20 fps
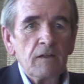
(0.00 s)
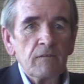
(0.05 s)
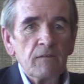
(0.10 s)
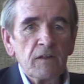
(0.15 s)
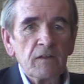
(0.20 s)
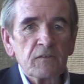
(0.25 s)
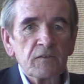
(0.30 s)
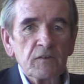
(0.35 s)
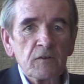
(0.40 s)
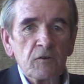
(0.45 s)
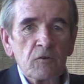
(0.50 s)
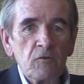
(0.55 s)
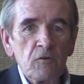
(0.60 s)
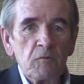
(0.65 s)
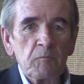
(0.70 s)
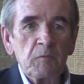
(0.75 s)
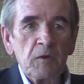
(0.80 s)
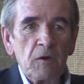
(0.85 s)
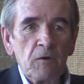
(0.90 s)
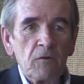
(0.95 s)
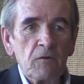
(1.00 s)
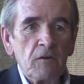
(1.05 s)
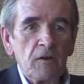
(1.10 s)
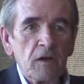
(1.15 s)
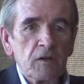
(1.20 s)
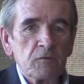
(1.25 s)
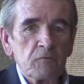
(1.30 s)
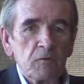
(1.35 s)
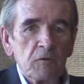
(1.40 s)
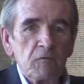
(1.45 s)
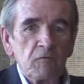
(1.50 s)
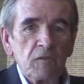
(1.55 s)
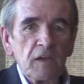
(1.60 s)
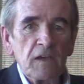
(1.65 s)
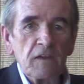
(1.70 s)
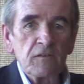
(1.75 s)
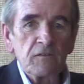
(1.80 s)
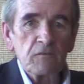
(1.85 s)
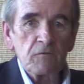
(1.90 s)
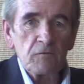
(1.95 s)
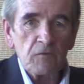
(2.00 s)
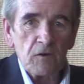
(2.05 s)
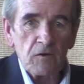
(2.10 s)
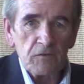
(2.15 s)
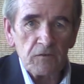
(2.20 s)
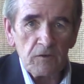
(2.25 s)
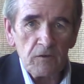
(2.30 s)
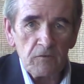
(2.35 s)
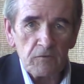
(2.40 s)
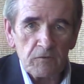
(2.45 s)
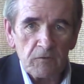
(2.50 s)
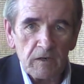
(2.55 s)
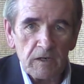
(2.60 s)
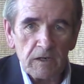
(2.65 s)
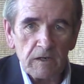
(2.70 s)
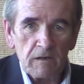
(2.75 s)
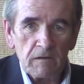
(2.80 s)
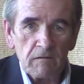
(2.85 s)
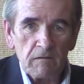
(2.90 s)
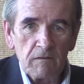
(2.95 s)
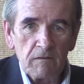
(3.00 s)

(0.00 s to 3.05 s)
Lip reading: it's the current paradox we face for ourselves right now.